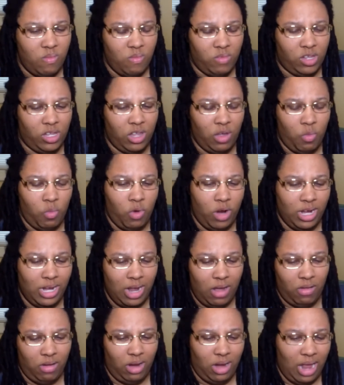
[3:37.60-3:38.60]
somewhere
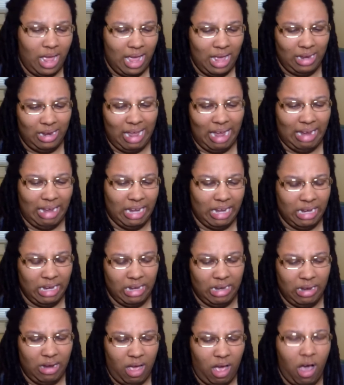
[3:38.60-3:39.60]
down the line, like
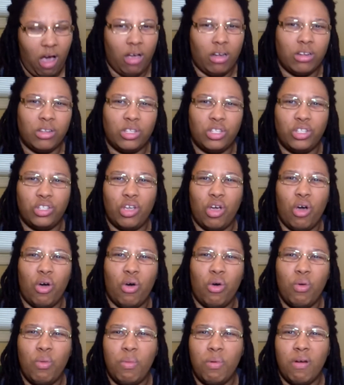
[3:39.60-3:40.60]
in
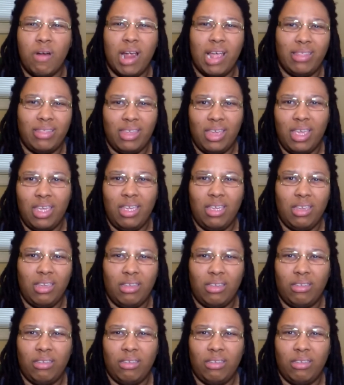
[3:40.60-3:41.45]
October, I think,